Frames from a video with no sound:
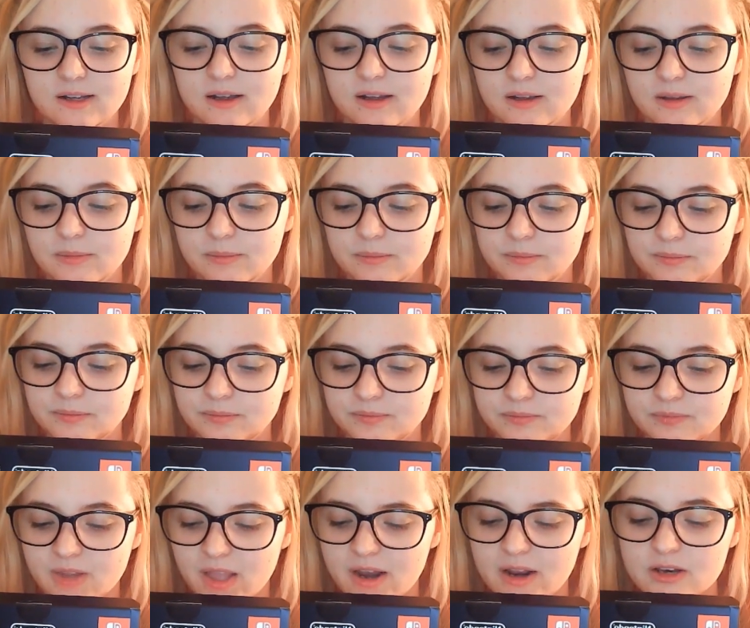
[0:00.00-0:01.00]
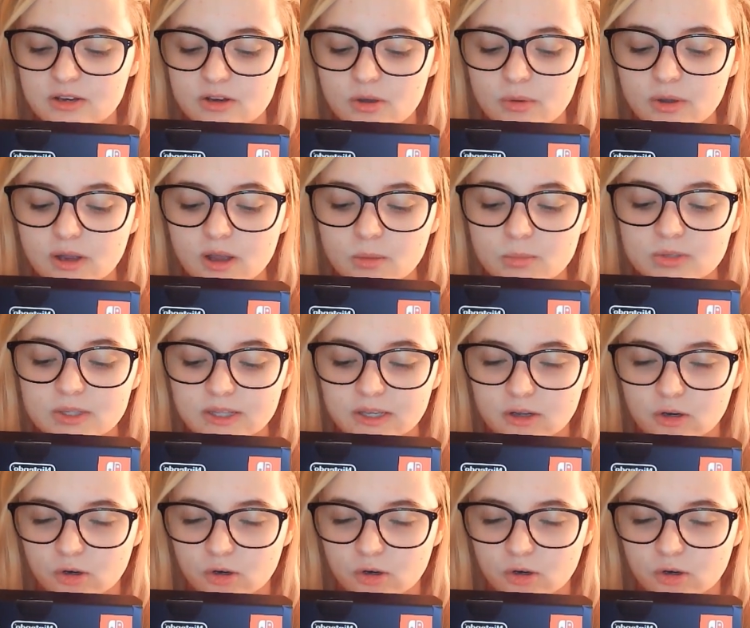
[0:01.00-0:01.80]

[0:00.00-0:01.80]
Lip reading: And I know it comes with a